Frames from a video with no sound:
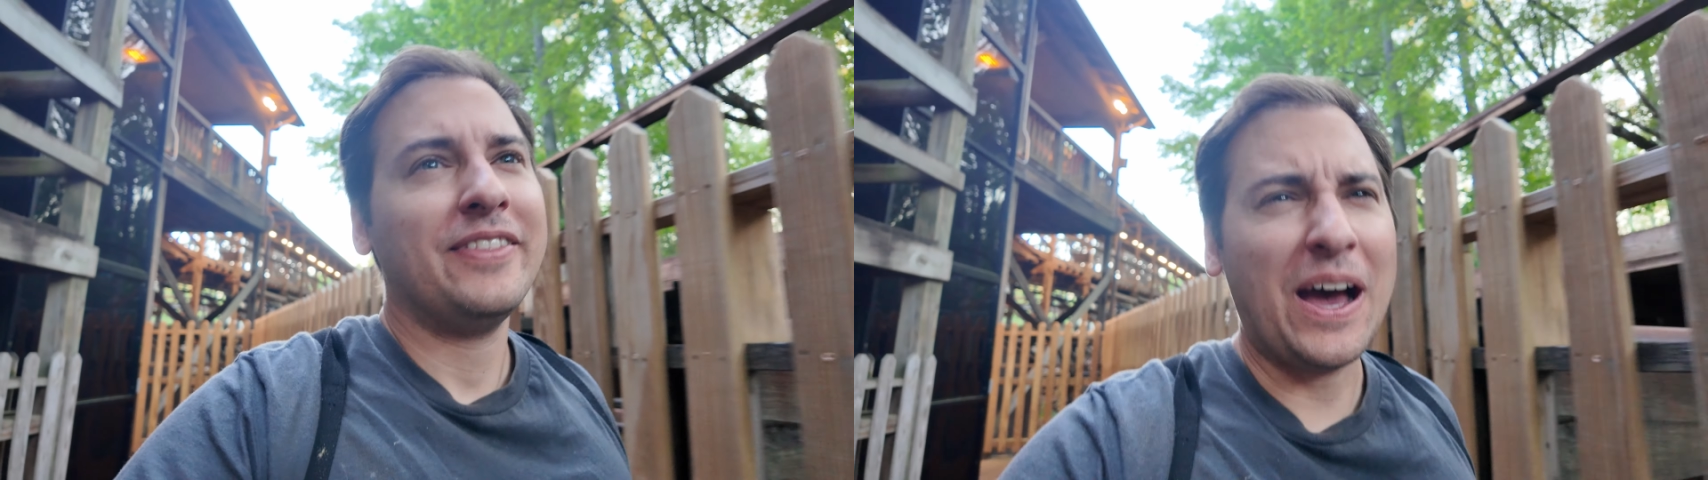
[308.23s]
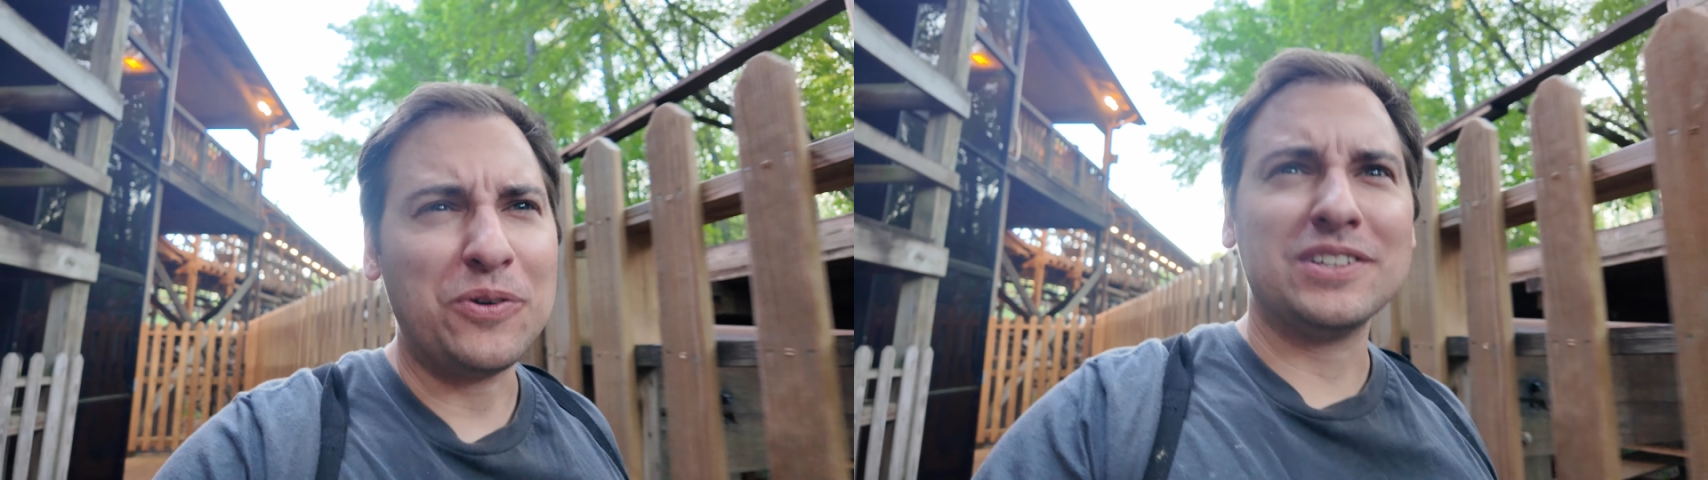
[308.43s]

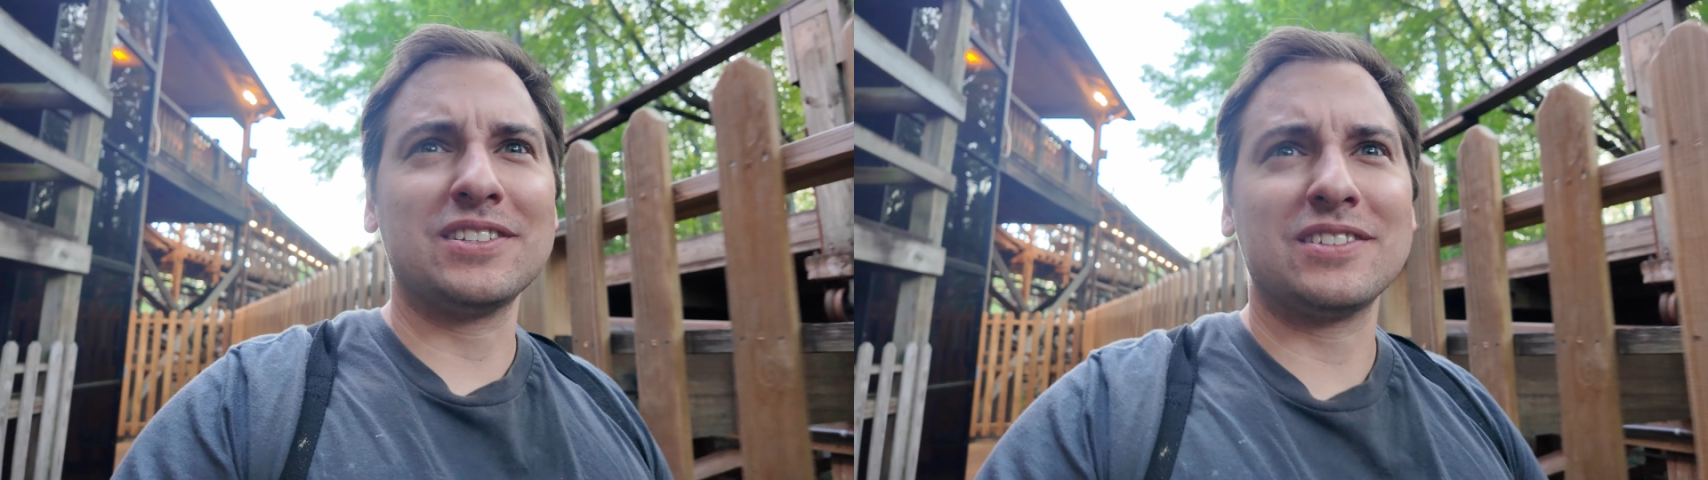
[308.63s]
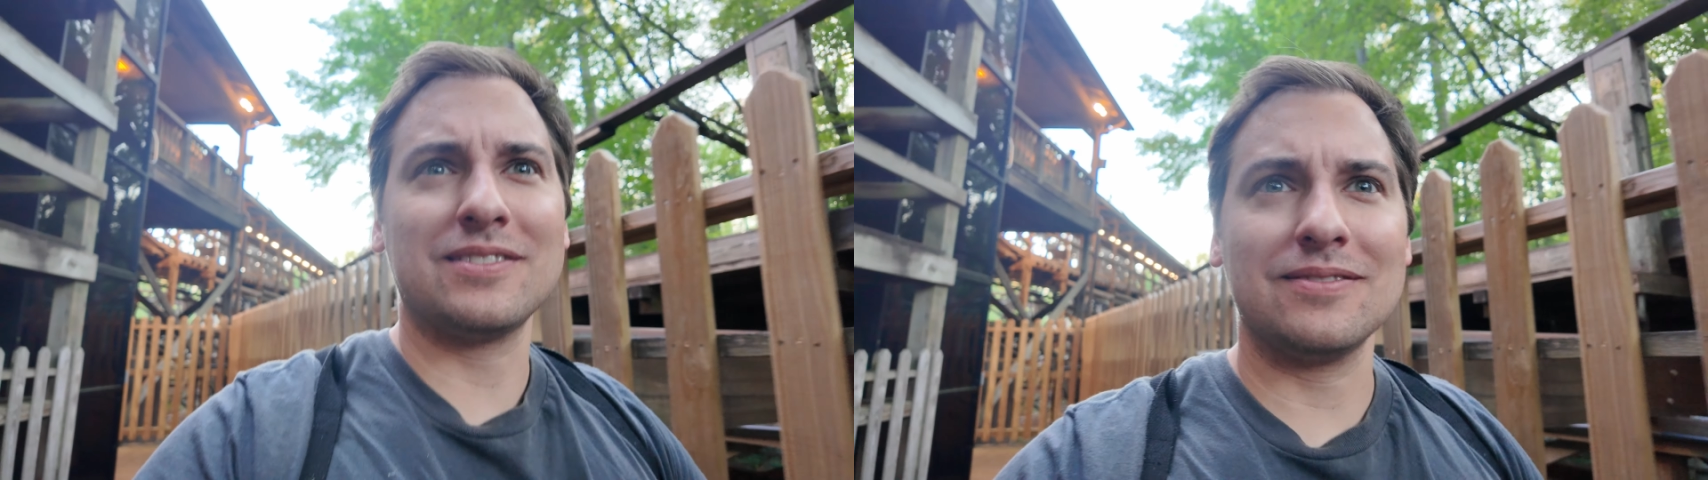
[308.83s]
That
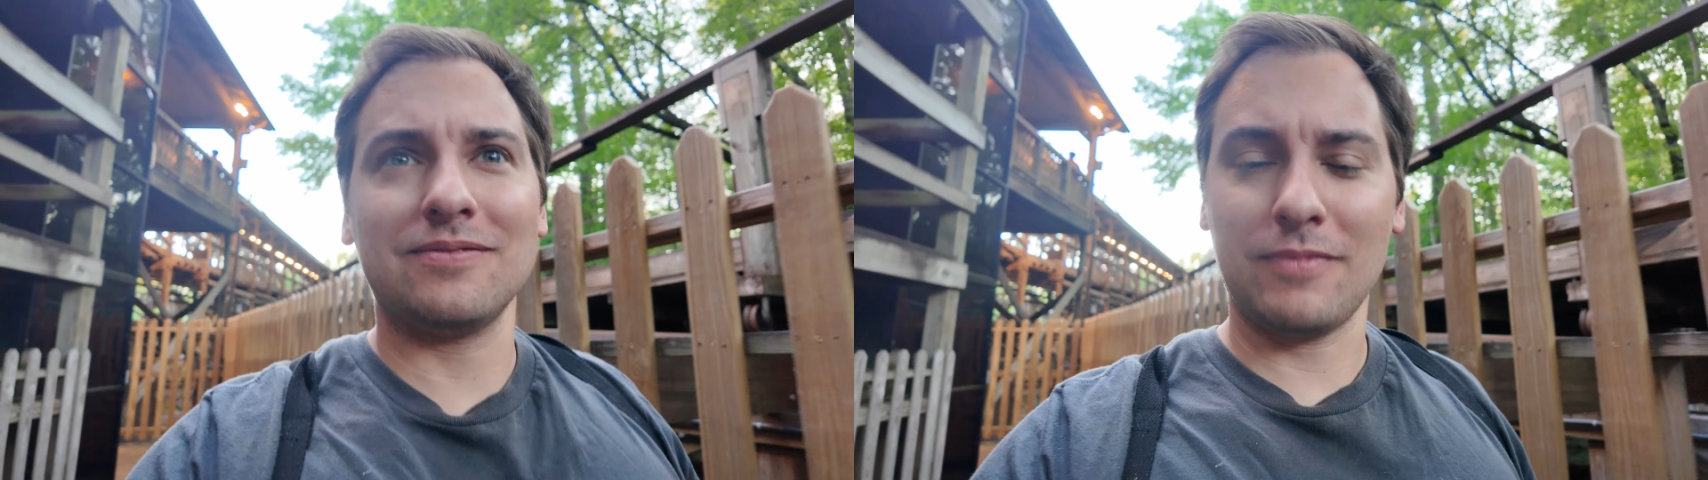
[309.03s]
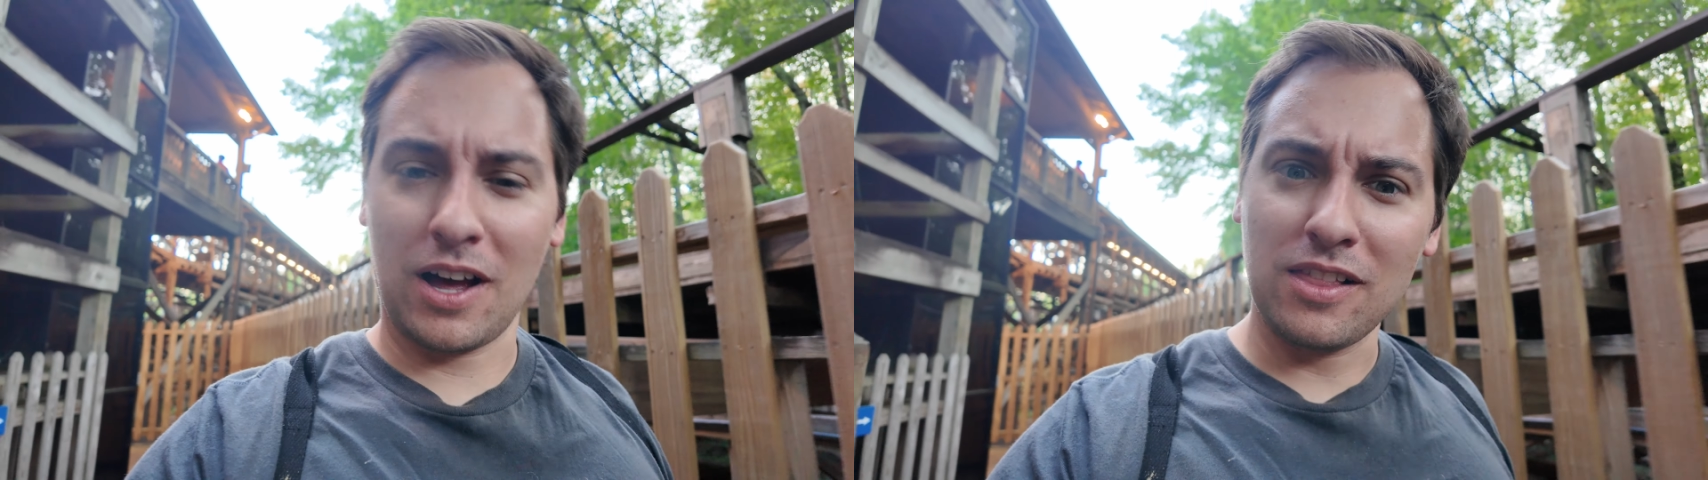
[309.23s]
was
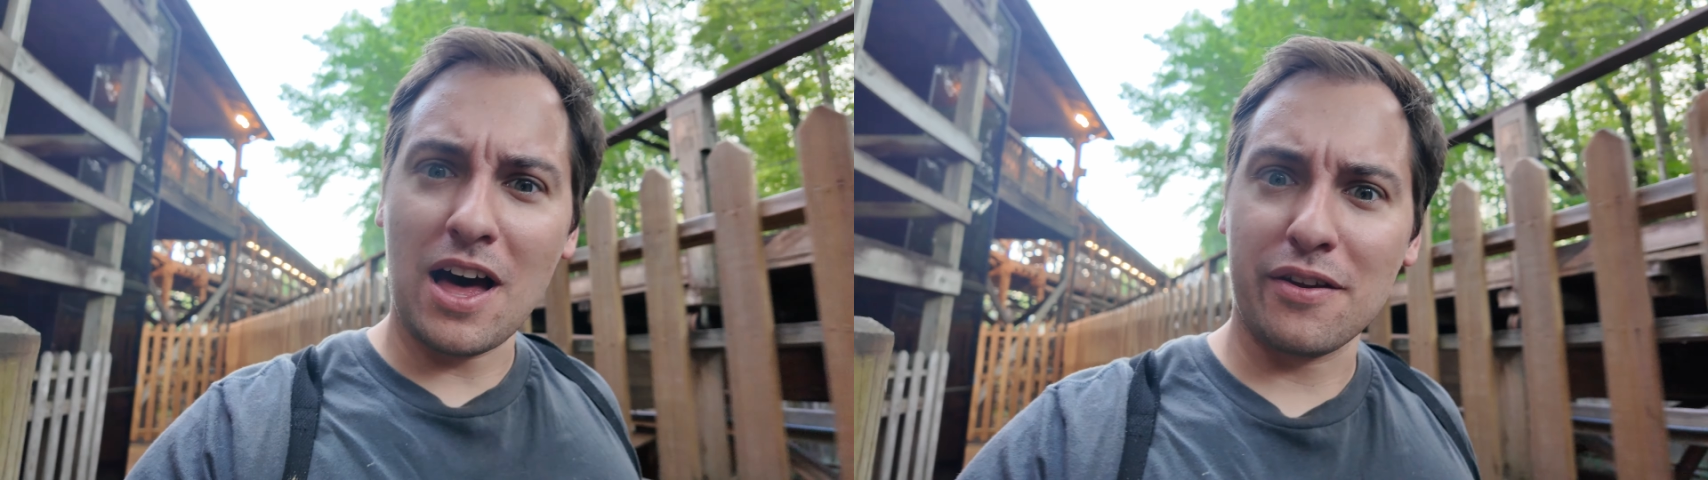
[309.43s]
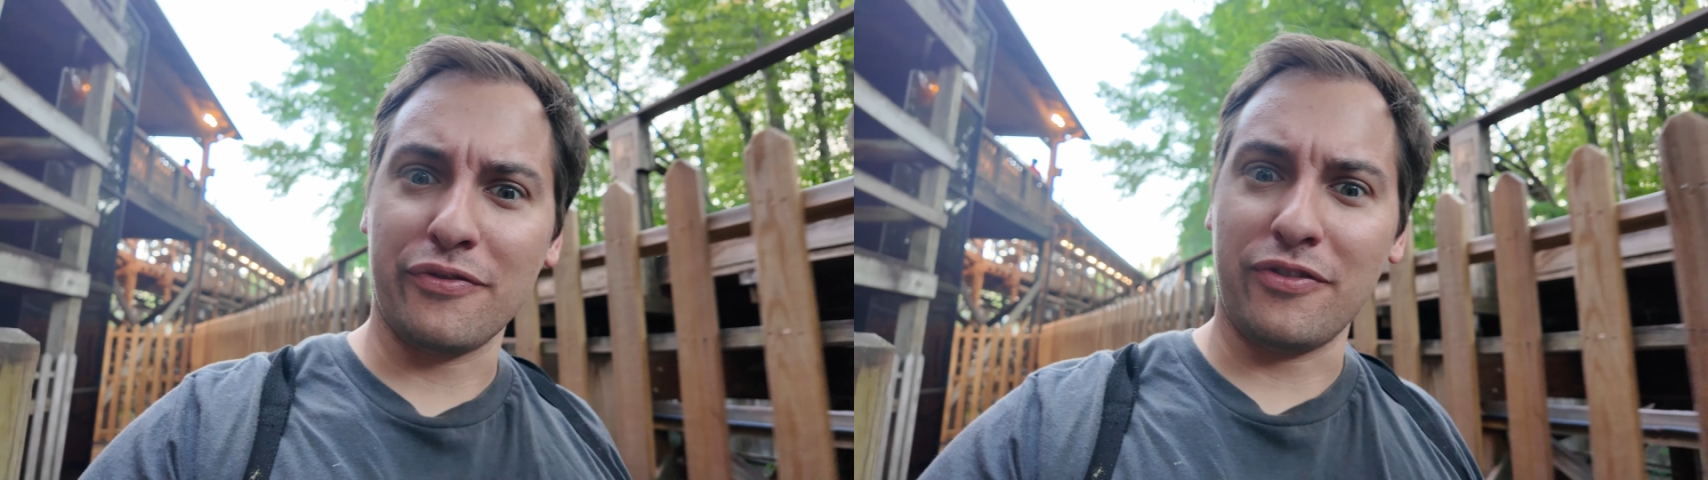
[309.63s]
a
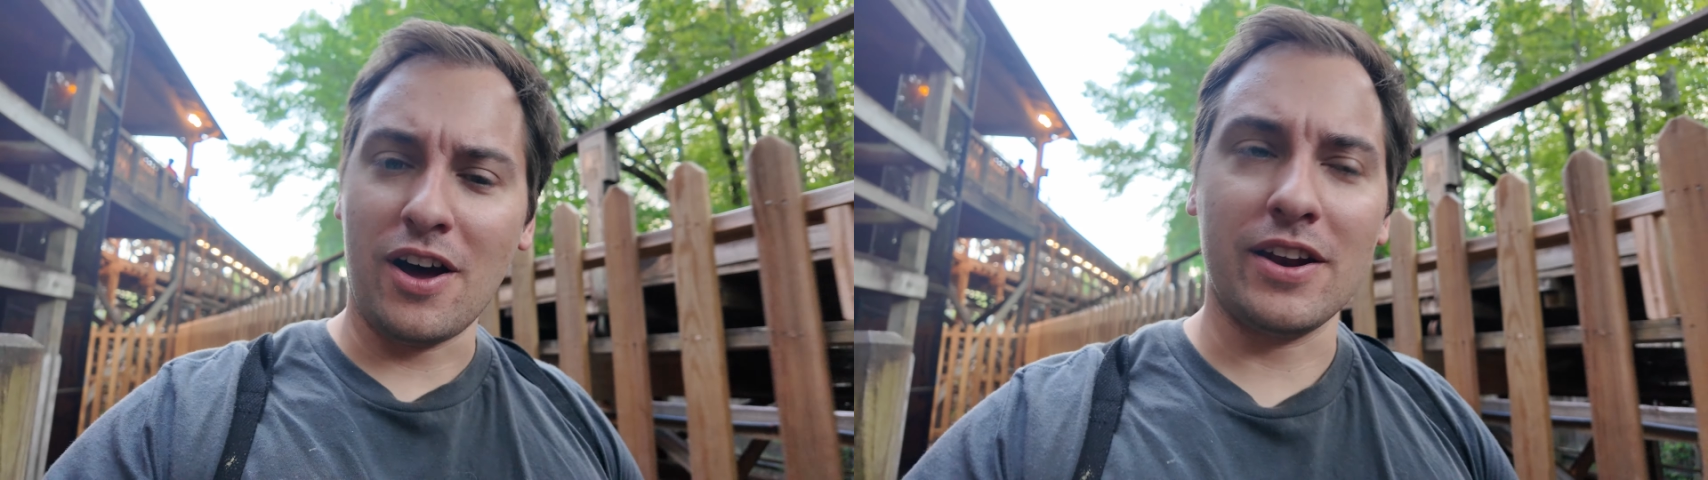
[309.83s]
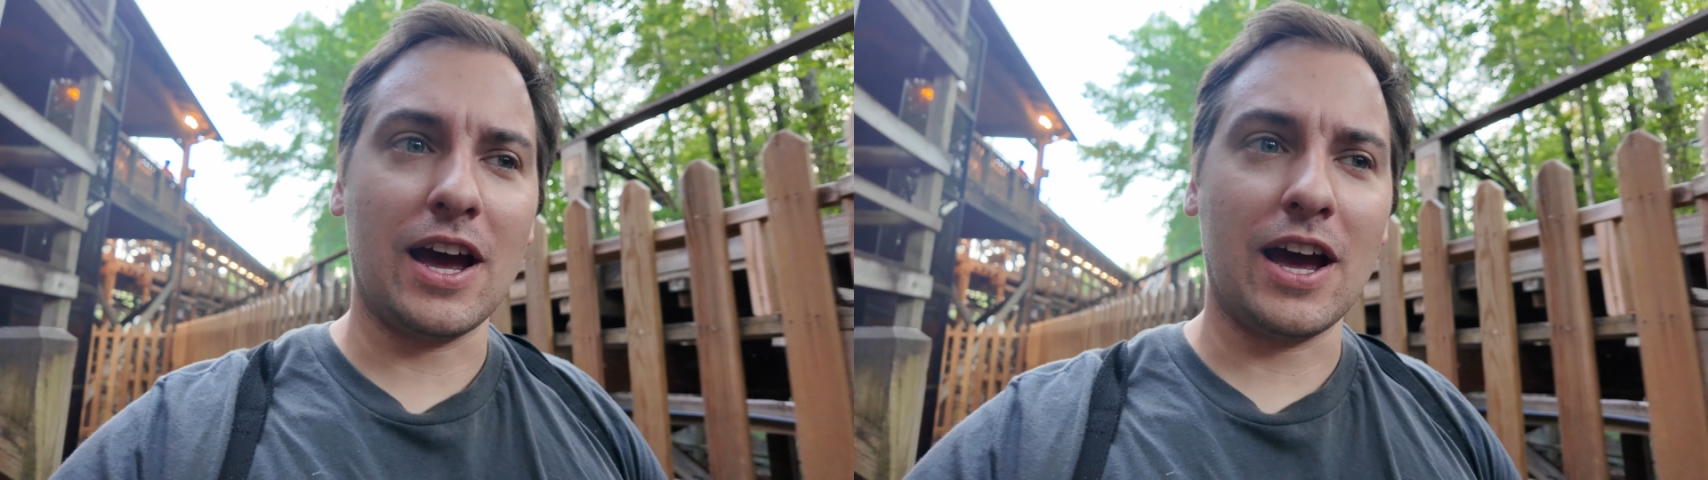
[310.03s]
lot of fun.